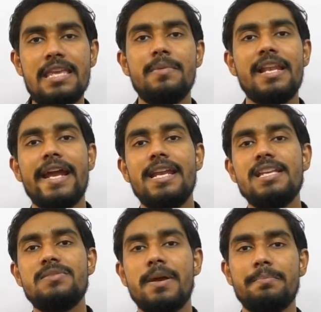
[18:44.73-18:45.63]
email
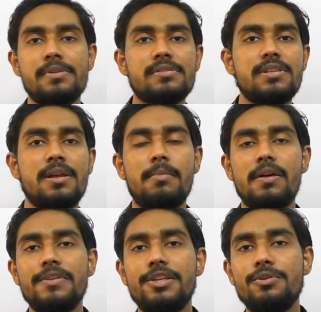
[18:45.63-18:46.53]
IDs, my personal
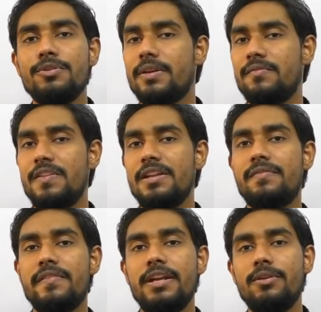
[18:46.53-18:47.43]
number with you. You can
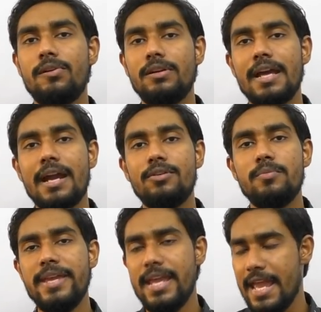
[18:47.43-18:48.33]
feel free to contact
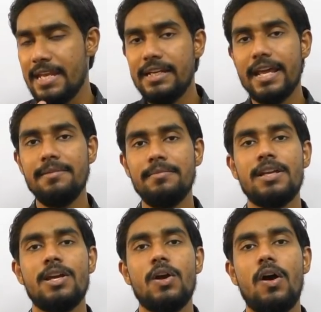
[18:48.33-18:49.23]
to me anytime.
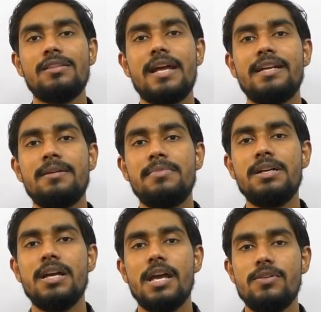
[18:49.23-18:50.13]
On that
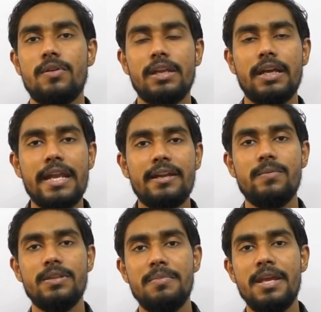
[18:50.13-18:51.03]
number, you can
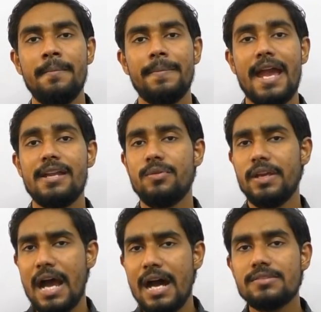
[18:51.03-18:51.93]
connect with me and you
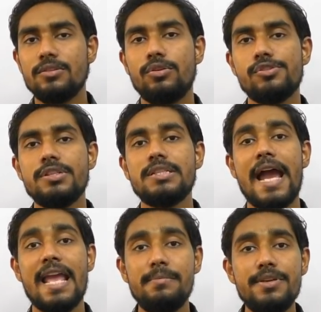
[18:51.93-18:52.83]
can ask your questions.
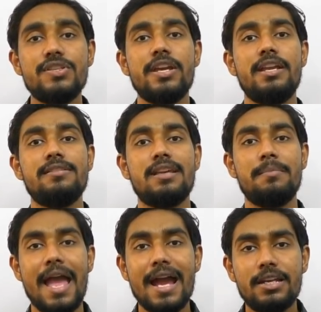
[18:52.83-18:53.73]
I'll be sharing
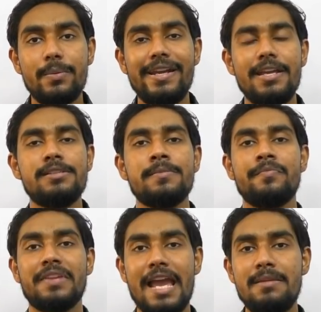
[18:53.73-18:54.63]
some activities,
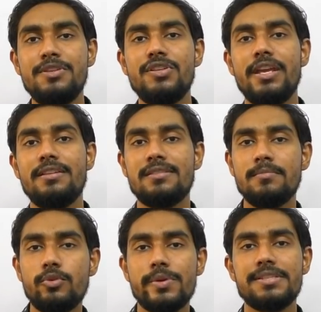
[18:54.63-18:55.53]
I'll be sharing
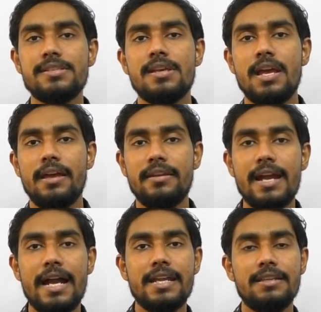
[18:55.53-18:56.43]
some quizzes
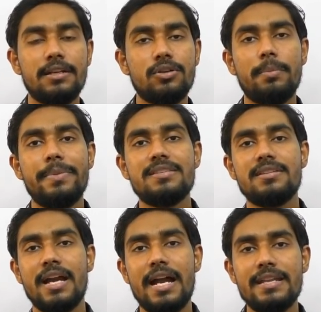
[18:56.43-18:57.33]
regarding the topics,
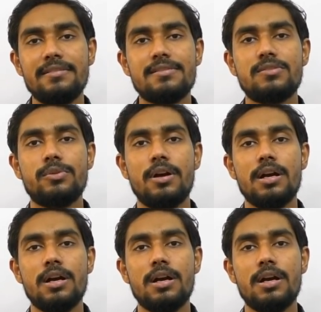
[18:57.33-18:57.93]
regarding this